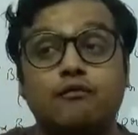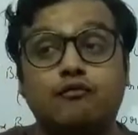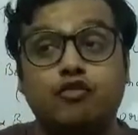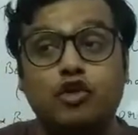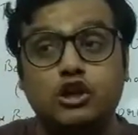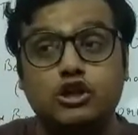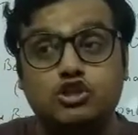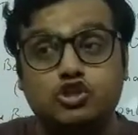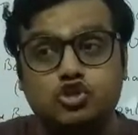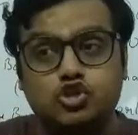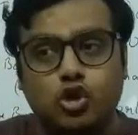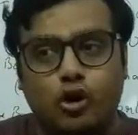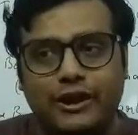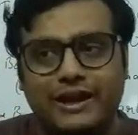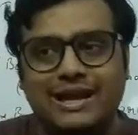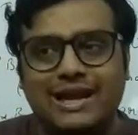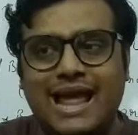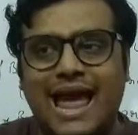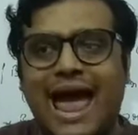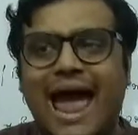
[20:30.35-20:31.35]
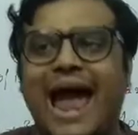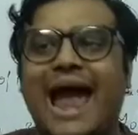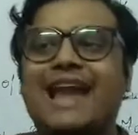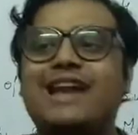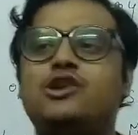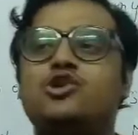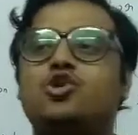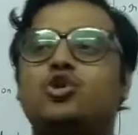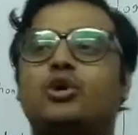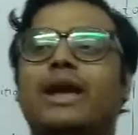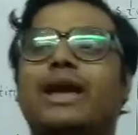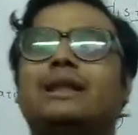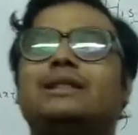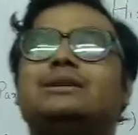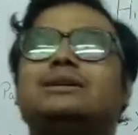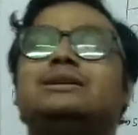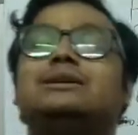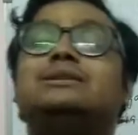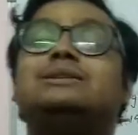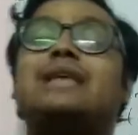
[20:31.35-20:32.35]
would join hand
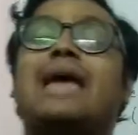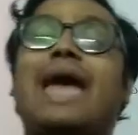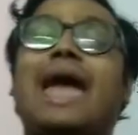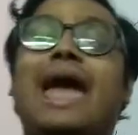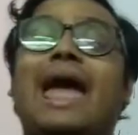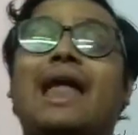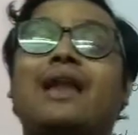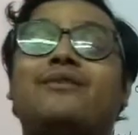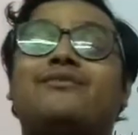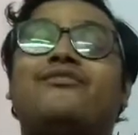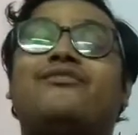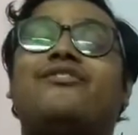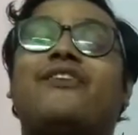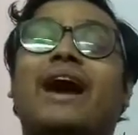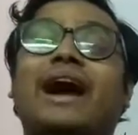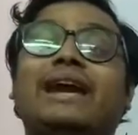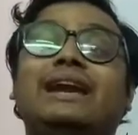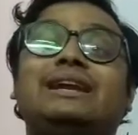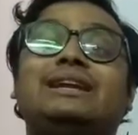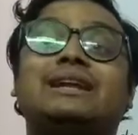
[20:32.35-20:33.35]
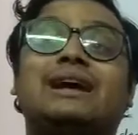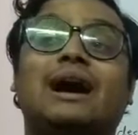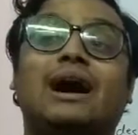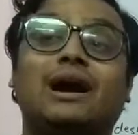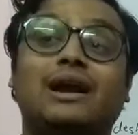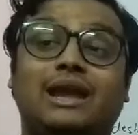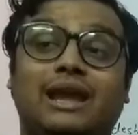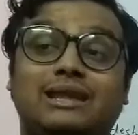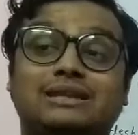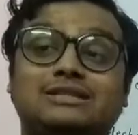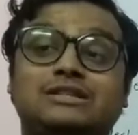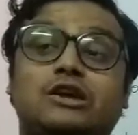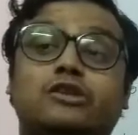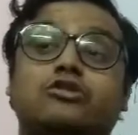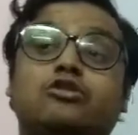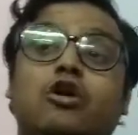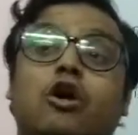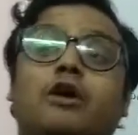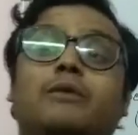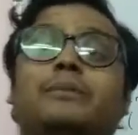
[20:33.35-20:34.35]
together and fight against a
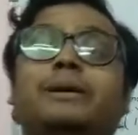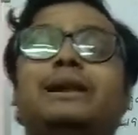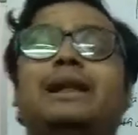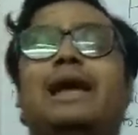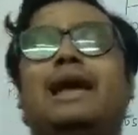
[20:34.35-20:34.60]
common